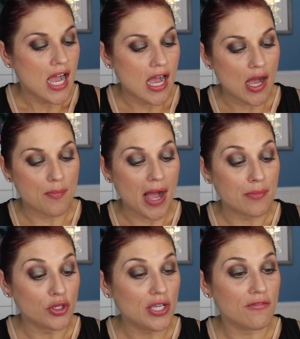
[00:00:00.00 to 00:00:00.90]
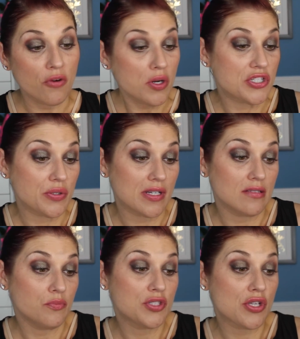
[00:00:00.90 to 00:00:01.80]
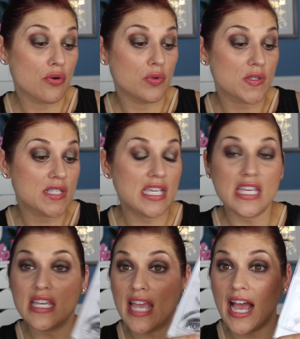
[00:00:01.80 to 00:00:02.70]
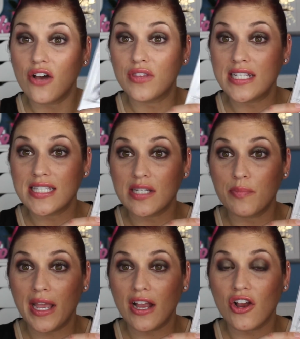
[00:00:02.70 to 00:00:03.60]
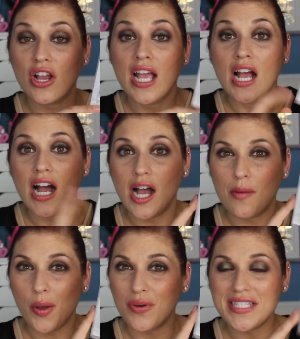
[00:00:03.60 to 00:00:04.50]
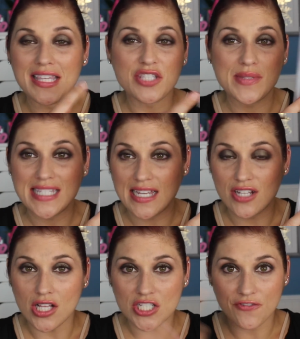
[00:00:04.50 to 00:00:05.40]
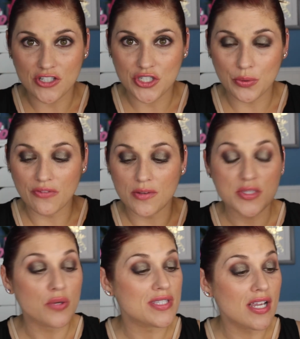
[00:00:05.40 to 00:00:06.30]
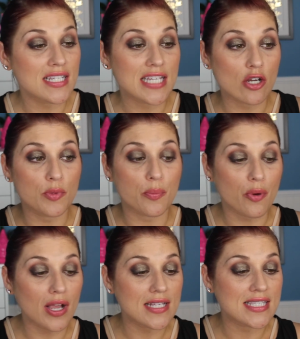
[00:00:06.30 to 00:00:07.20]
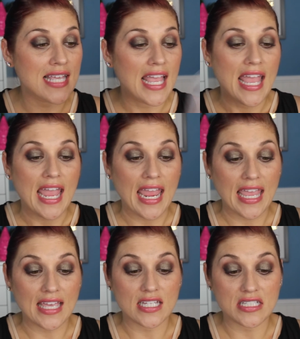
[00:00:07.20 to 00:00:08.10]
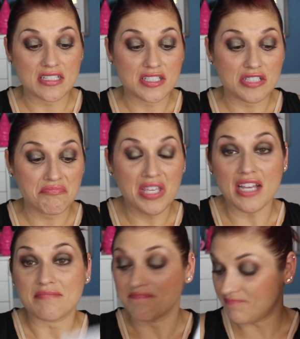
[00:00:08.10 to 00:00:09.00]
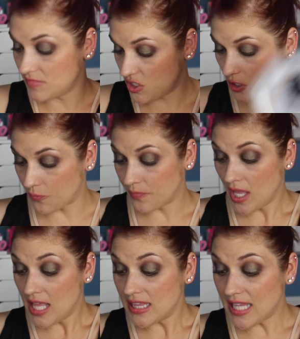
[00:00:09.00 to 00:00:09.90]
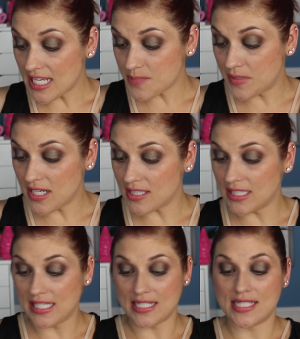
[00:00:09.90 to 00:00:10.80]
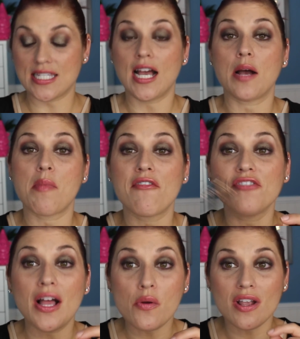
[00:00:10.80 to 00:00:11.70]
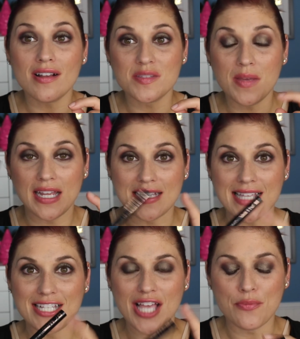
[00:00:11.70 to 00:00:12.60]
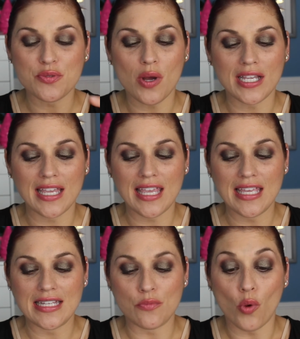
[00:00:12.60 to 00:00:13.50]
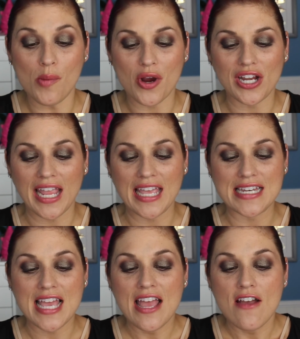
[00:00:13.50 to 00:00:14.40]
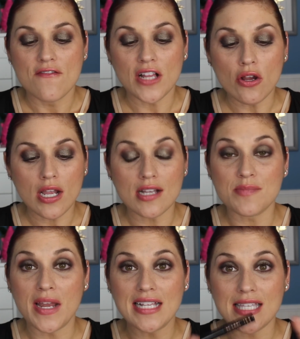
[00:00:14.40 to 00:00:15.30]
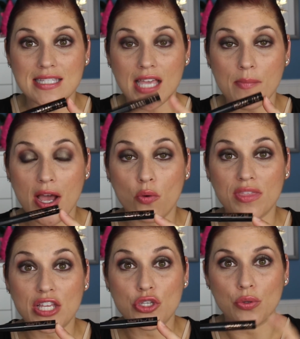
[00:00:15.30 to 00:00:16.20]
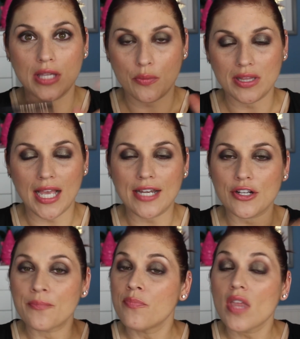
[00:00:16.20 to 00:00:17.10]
I'm looking forward to it. So we'll see how these compare. I want to say this was $10 for 2 of them, so it's not a terrible price. And yeah, so last but not least, Flower Cosmetics. I was walking in Walmart and Flower Cosmetics has come out with a new liquid liner.